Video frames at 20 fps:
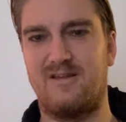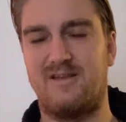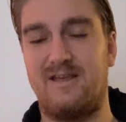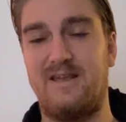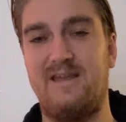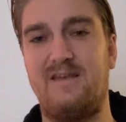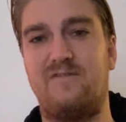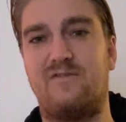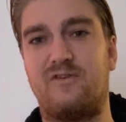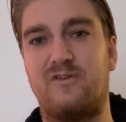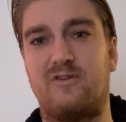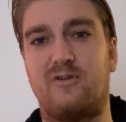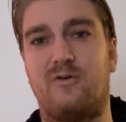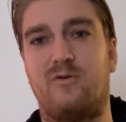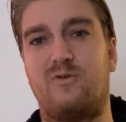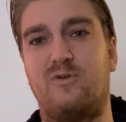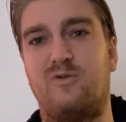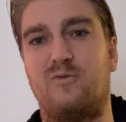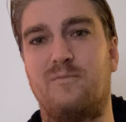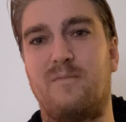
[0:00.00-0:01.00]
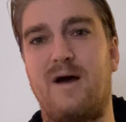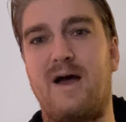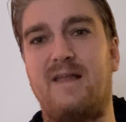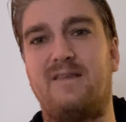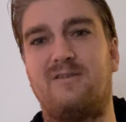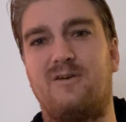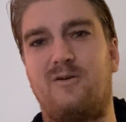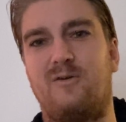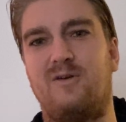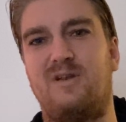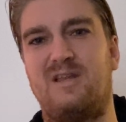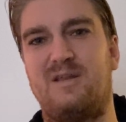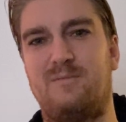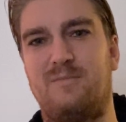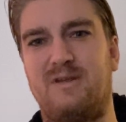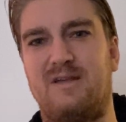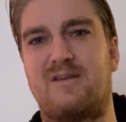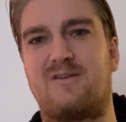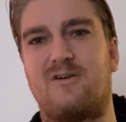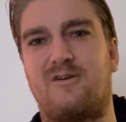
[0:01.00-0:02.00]
even though you might only
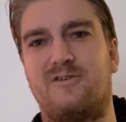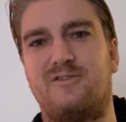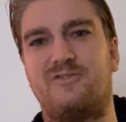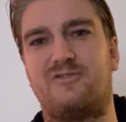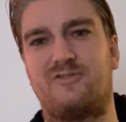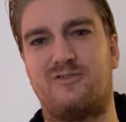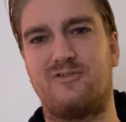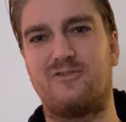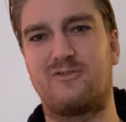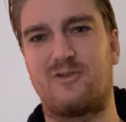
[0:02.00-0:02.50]
be conscious